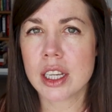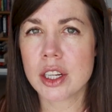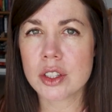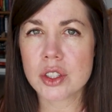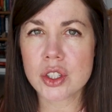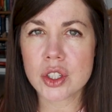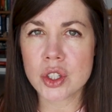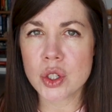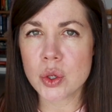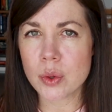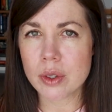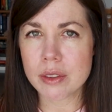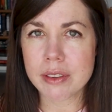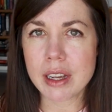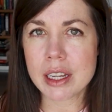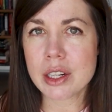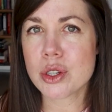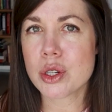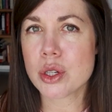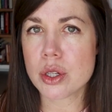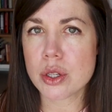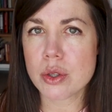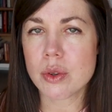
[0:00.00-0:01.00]
Here's new
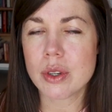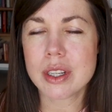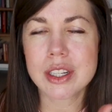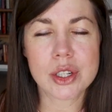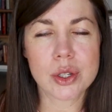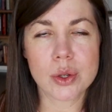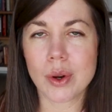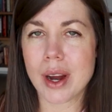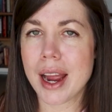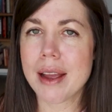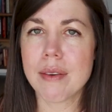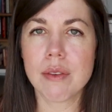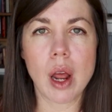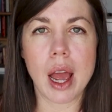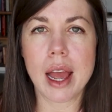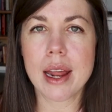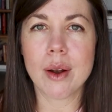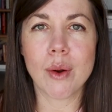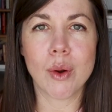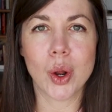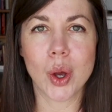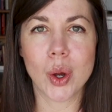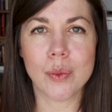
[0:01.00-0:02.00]
adventures through each door.
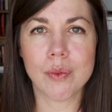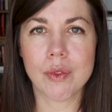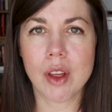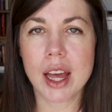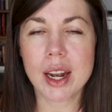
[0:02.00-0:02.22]
I don't know.